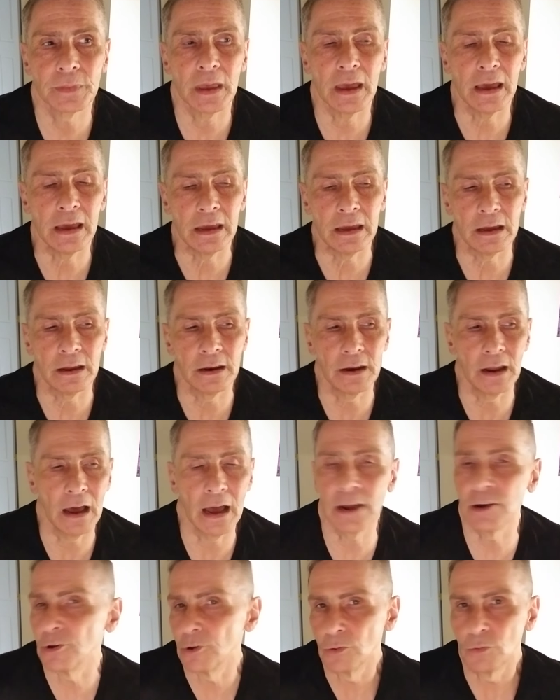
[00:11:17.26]
And
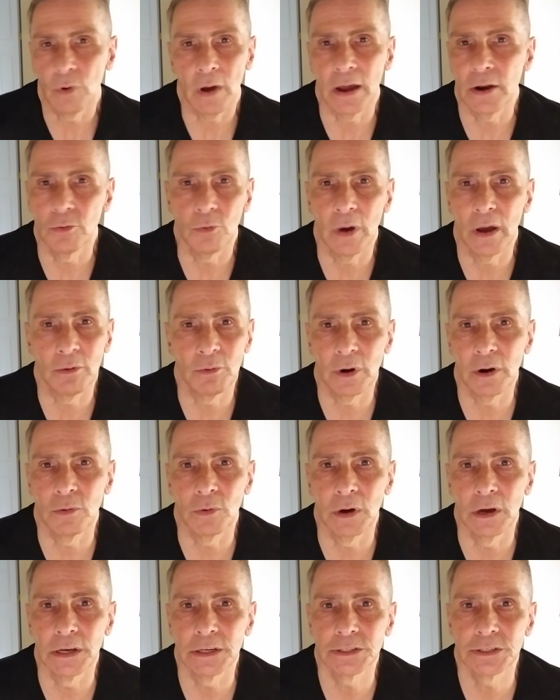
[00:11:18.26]
I knew right away what it
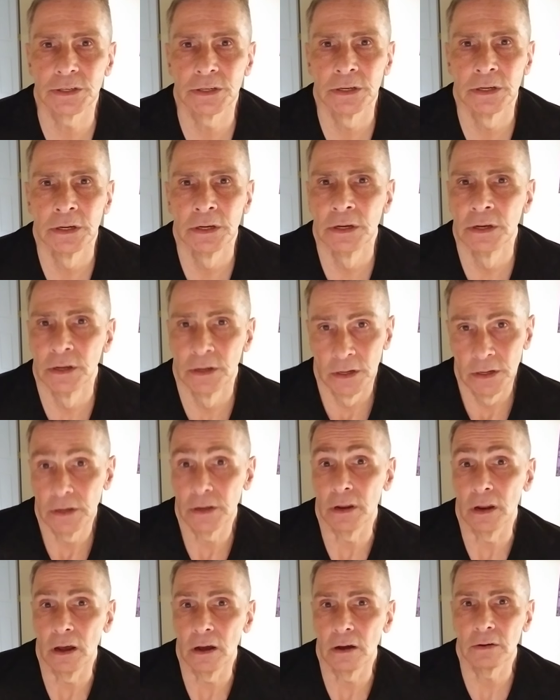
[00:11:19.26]
was.
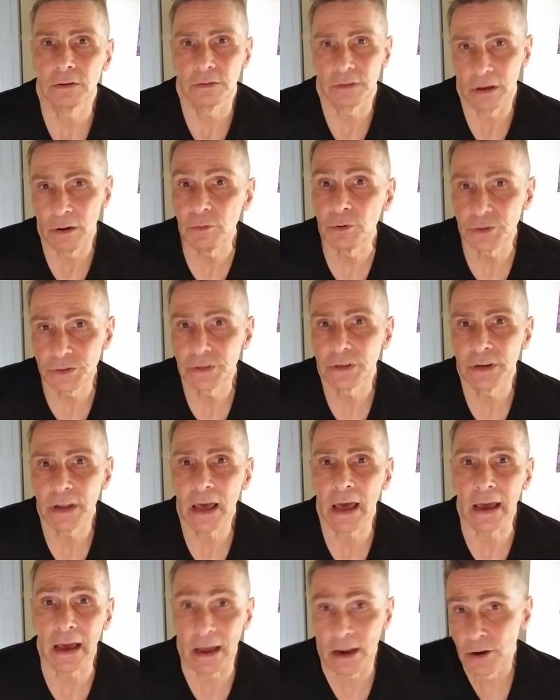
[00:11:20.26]
You know, it was the
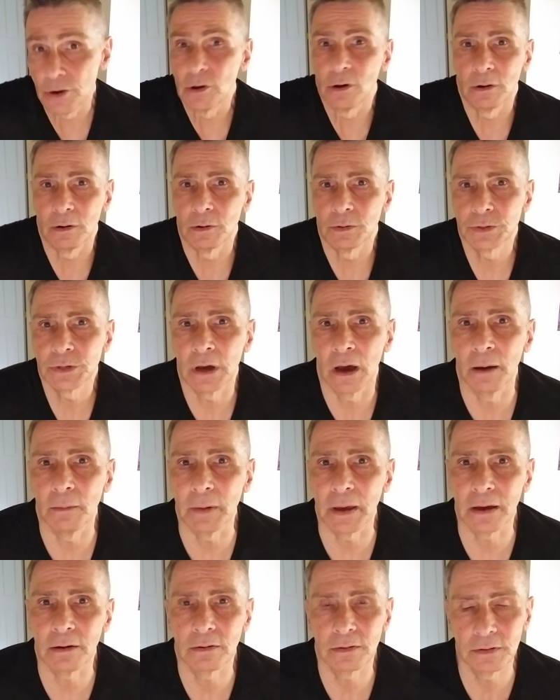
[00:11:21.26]
day. I knew it was
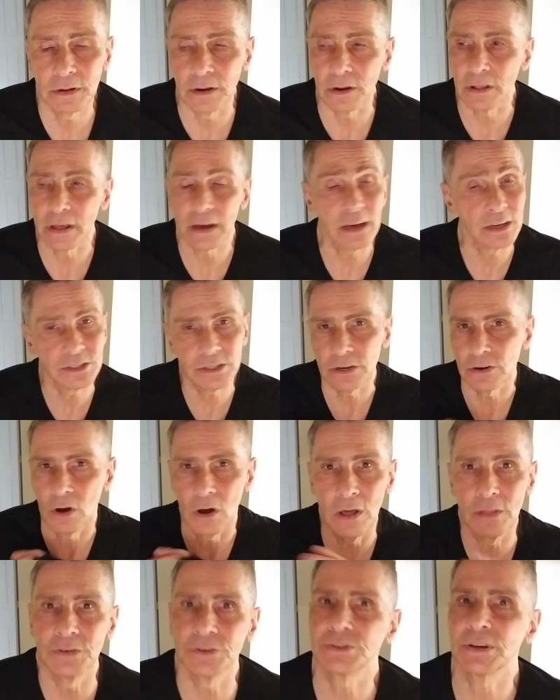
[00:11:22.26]
coming. You know, like I said,
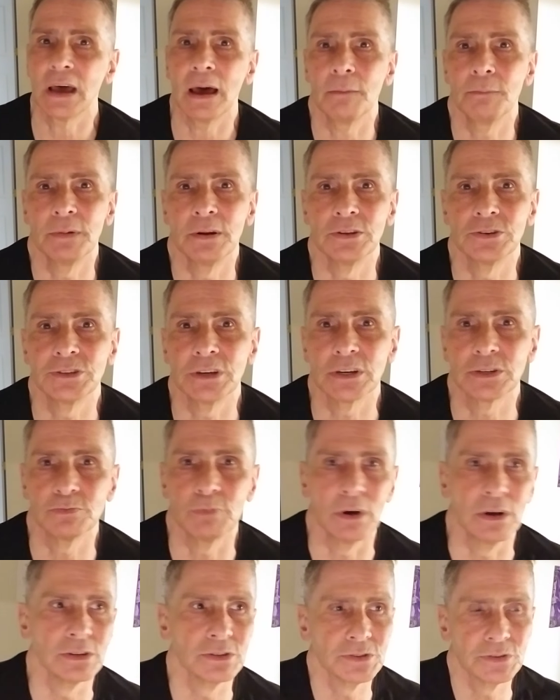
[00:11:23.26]
all this happened in 6
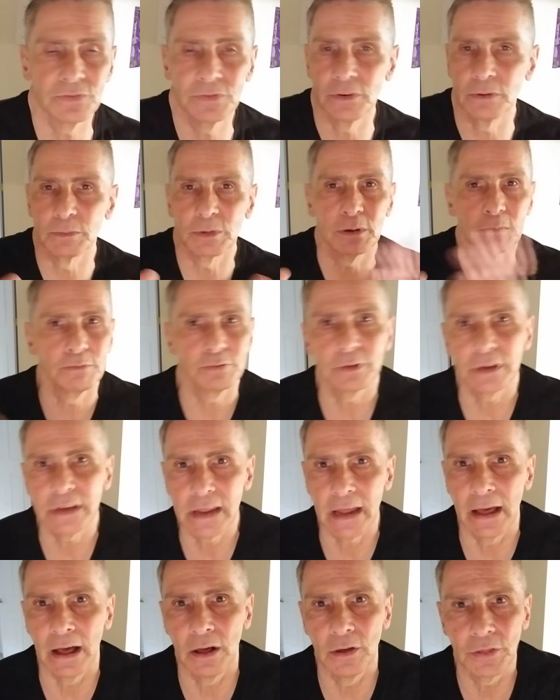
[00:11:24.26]
months, from
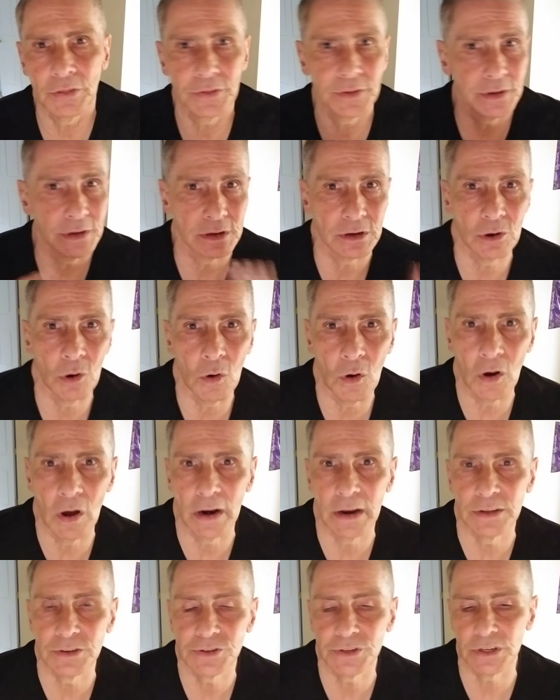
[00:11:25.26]
complete health to
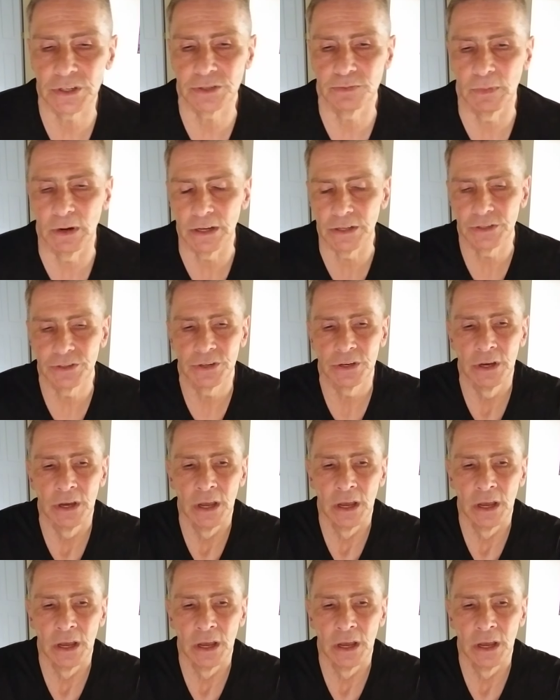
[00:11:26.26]
gone in 6 months.